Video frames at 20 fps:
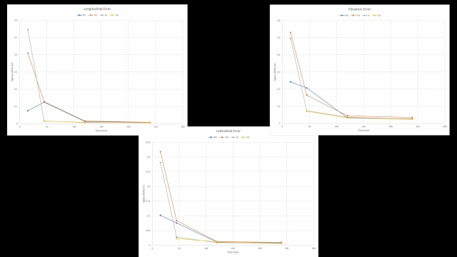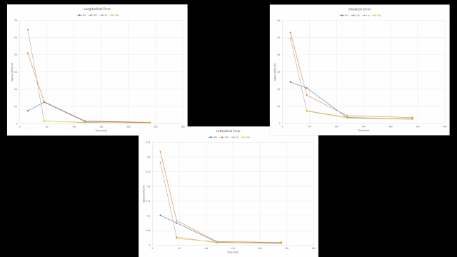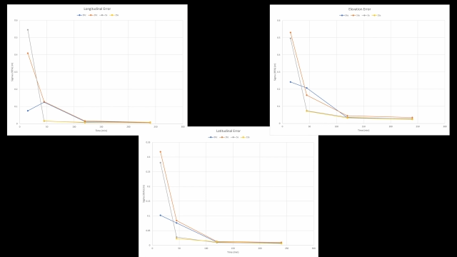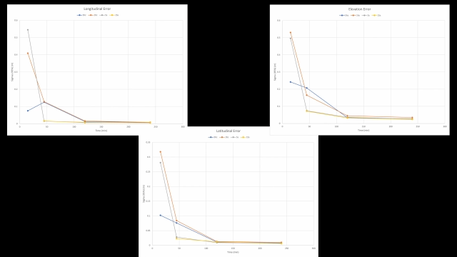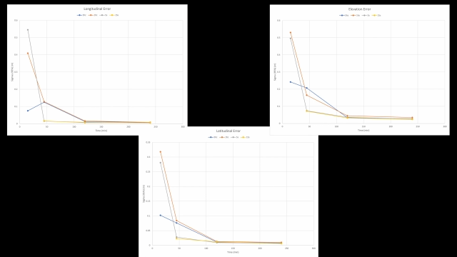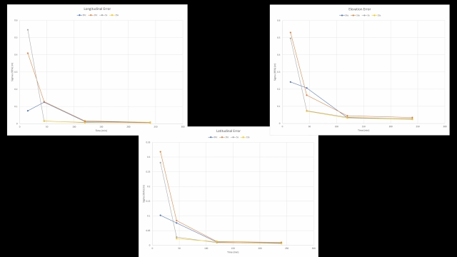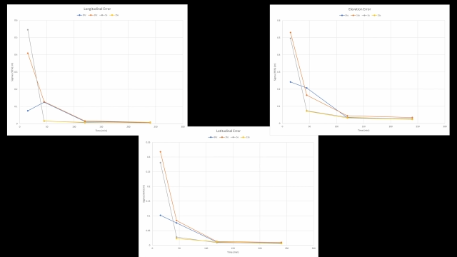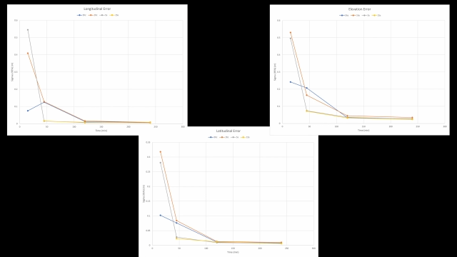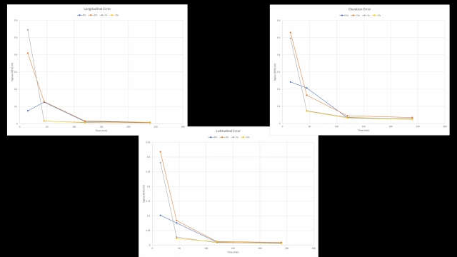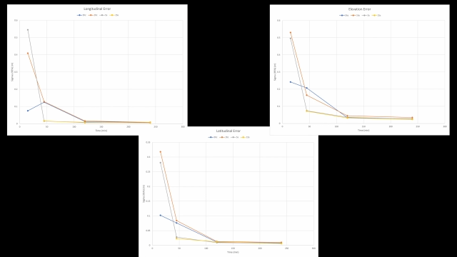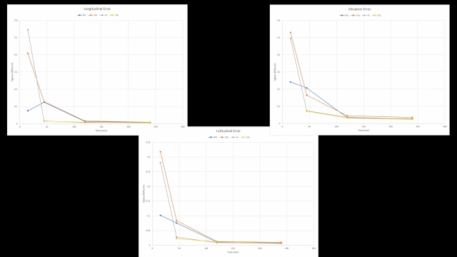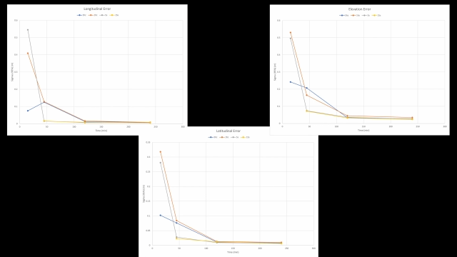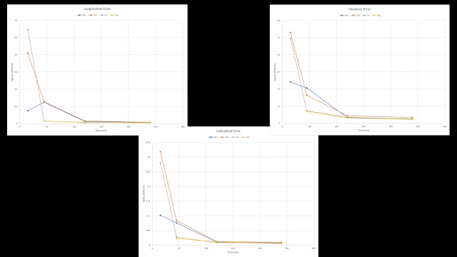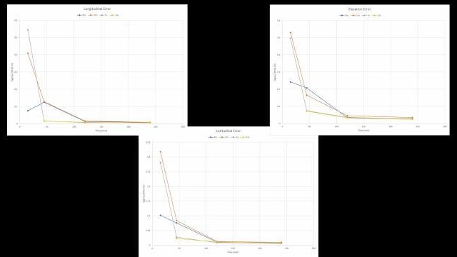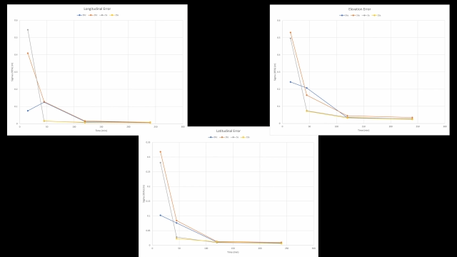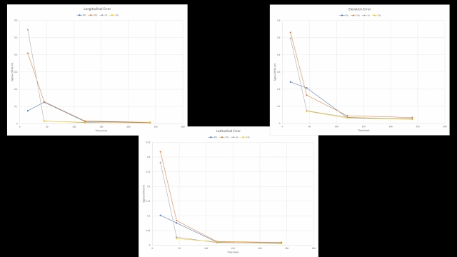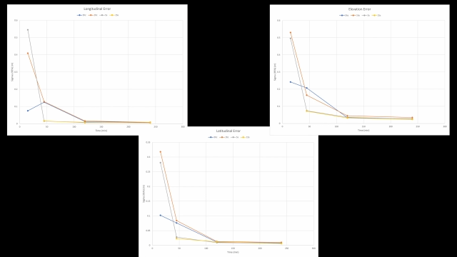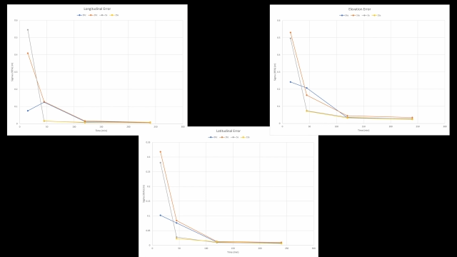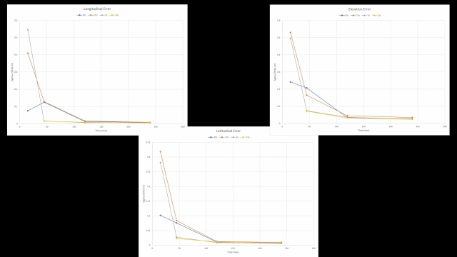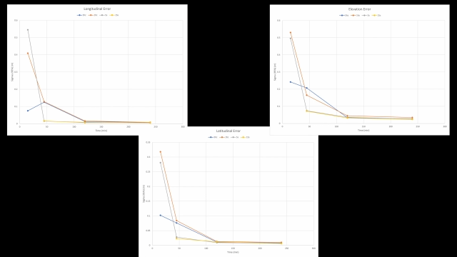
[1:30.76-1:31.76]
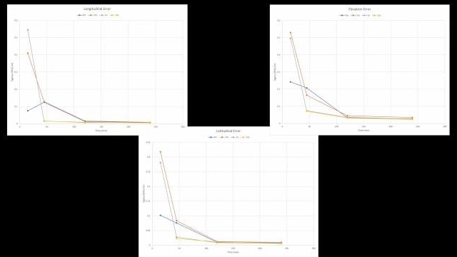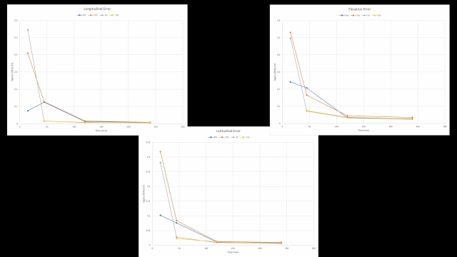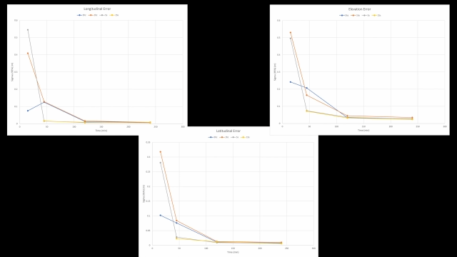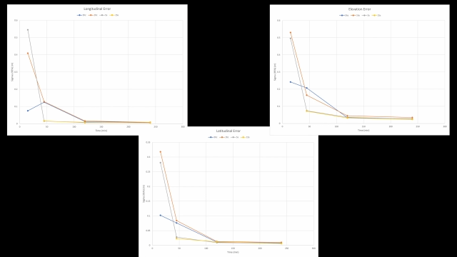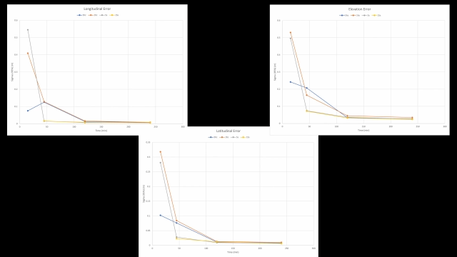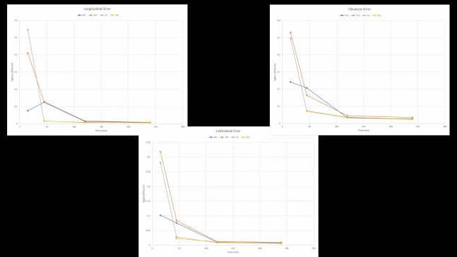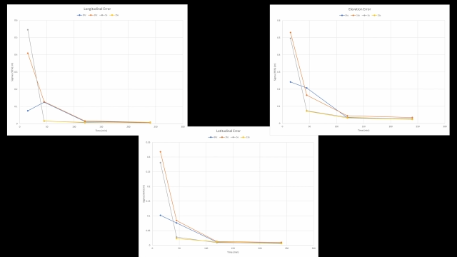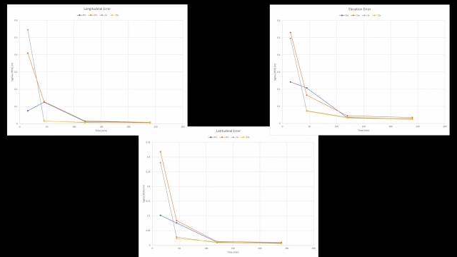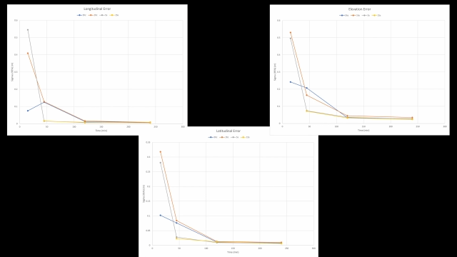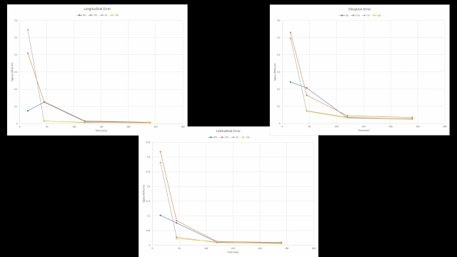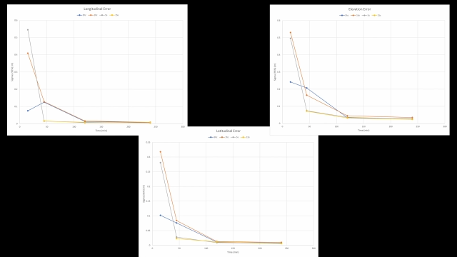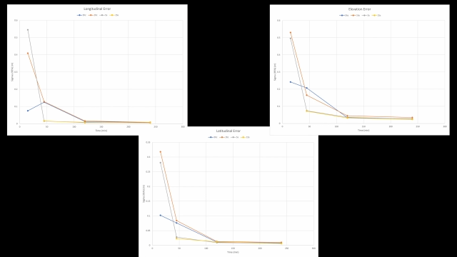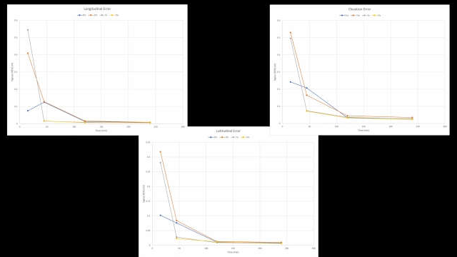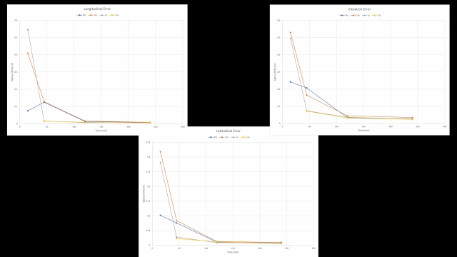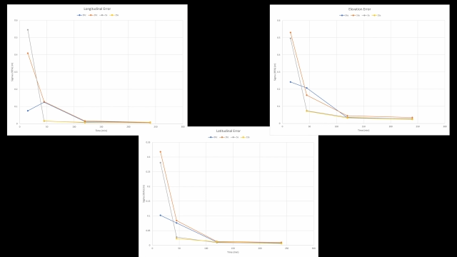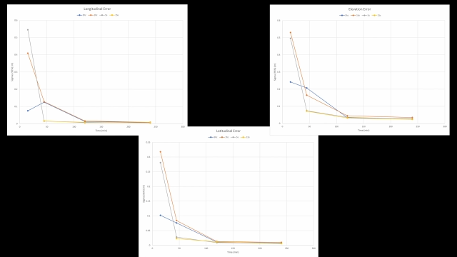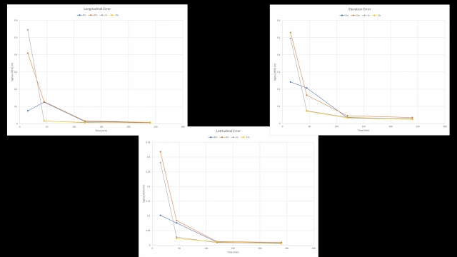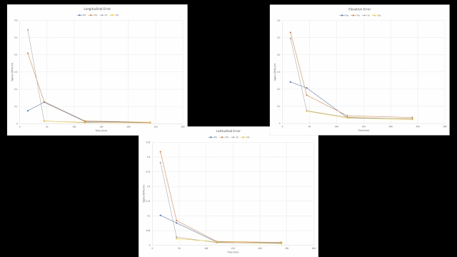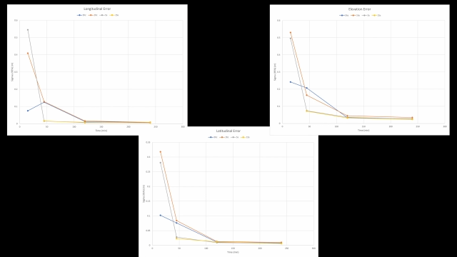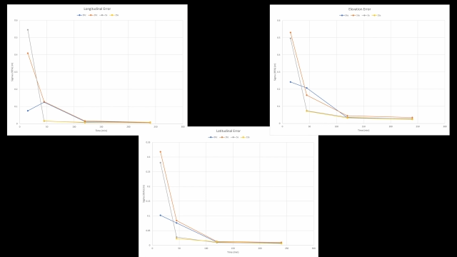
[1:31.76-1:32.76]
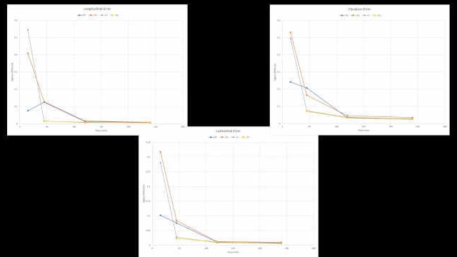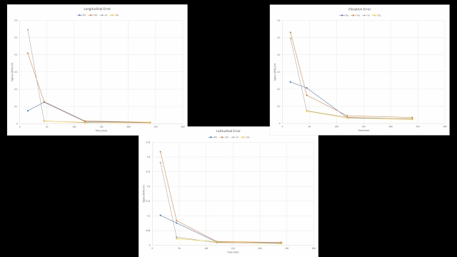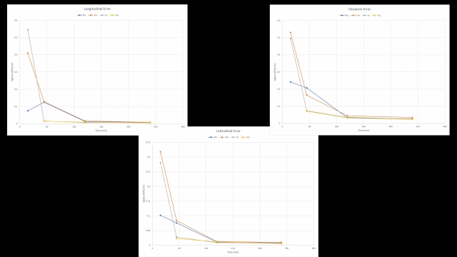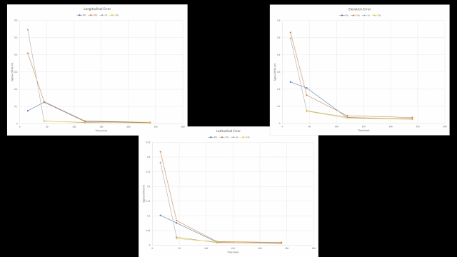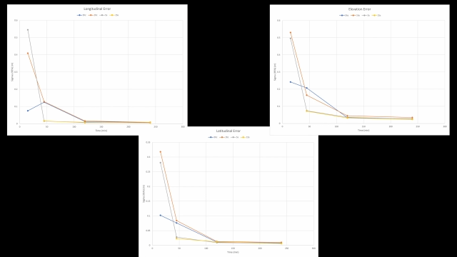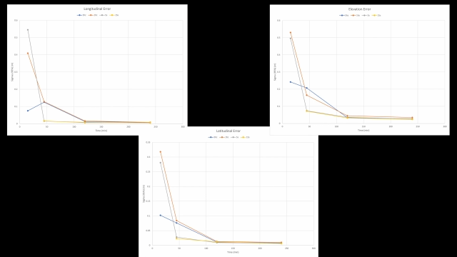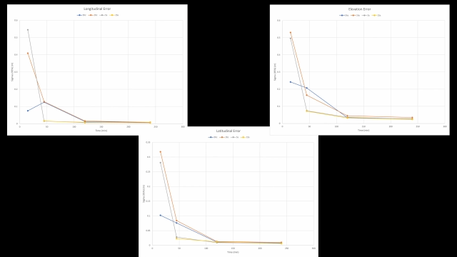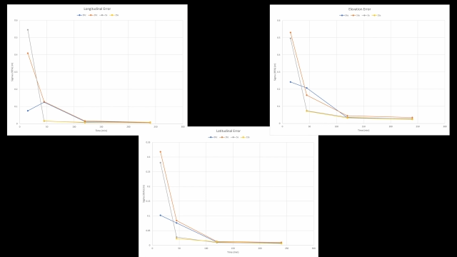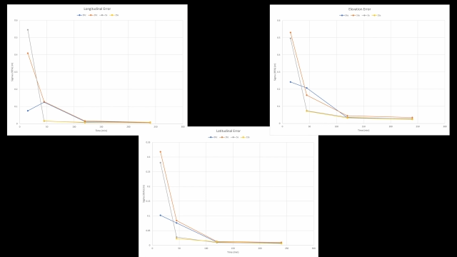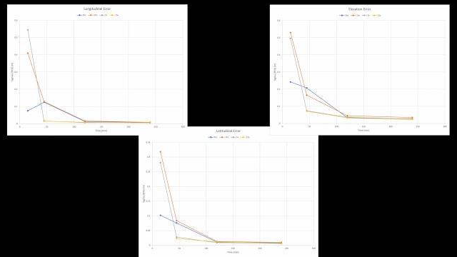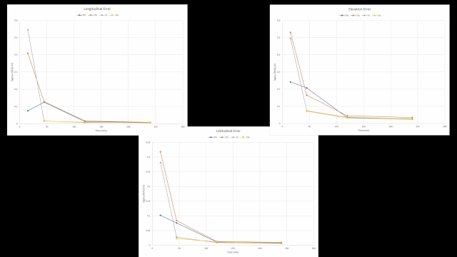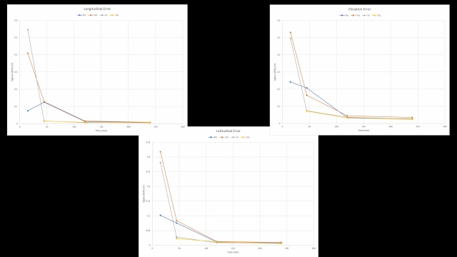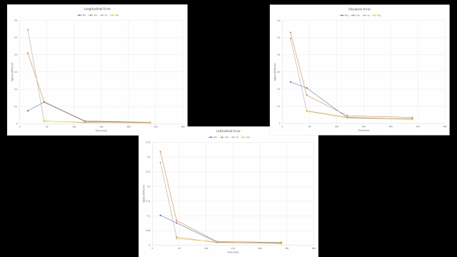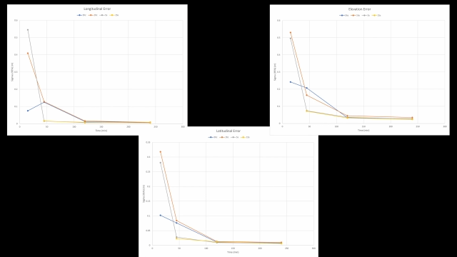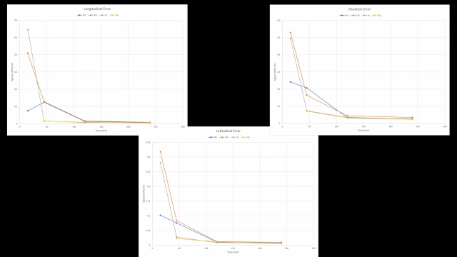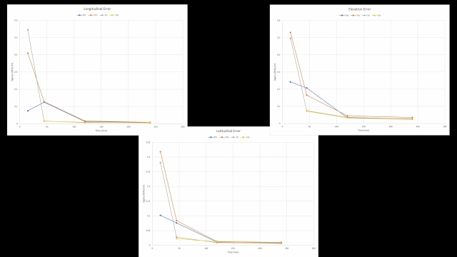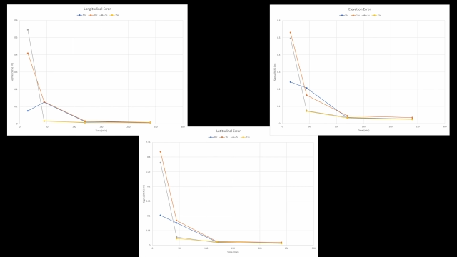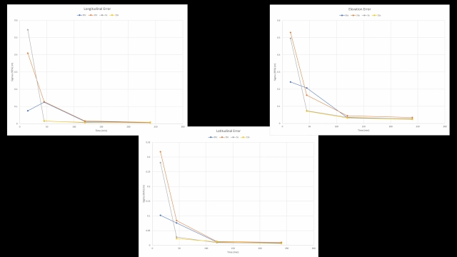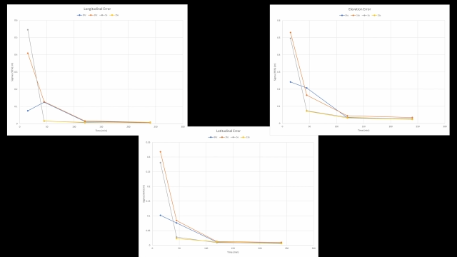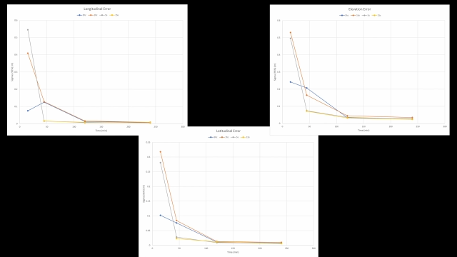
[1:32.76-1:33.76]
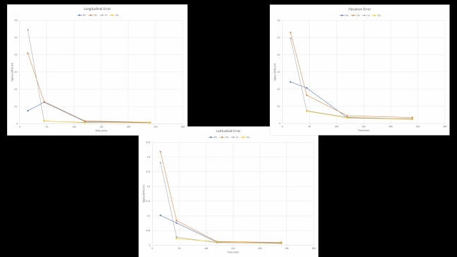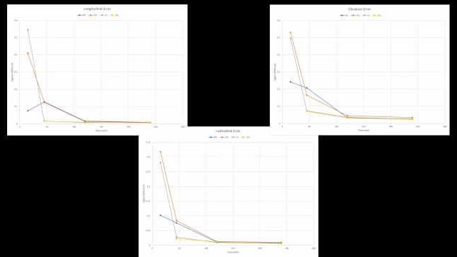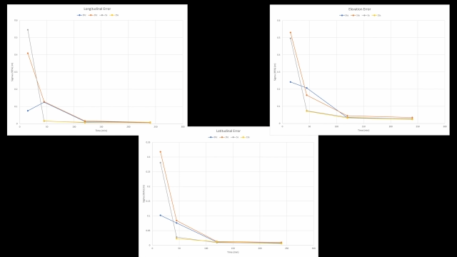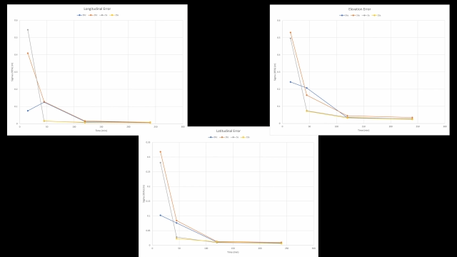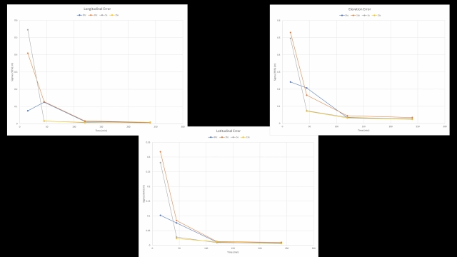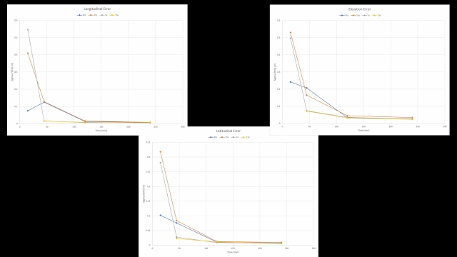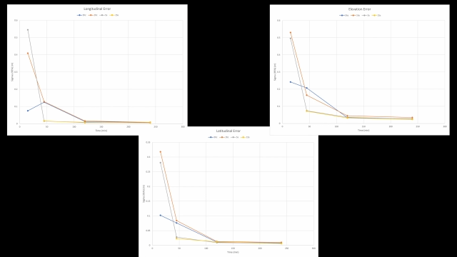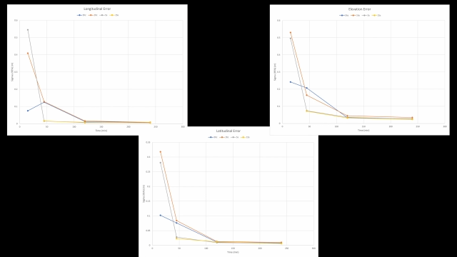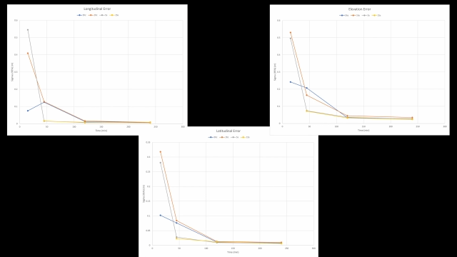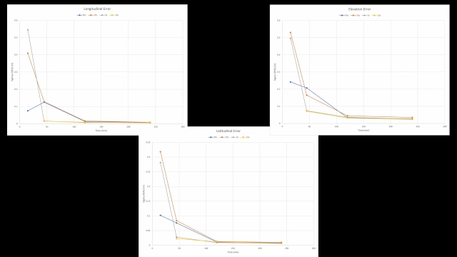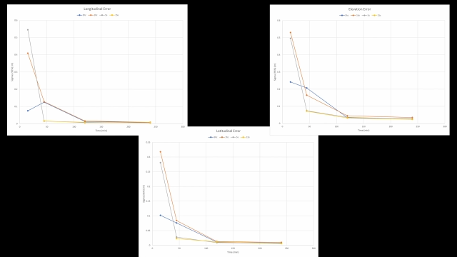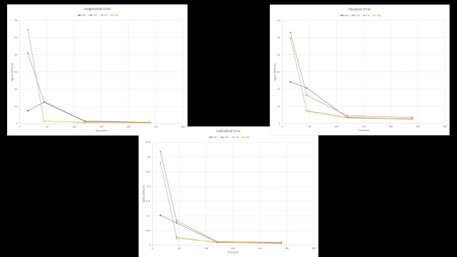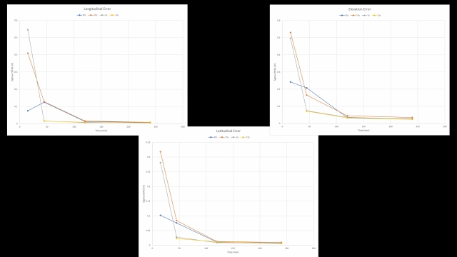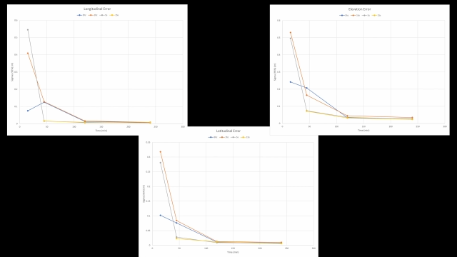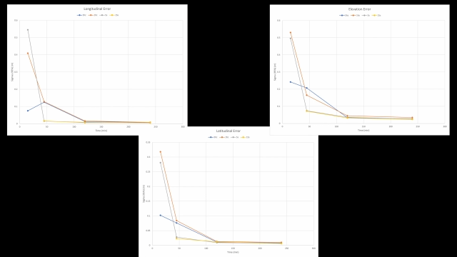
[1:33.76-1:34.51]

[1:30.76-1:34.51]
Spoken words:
[unreadable: no face in view]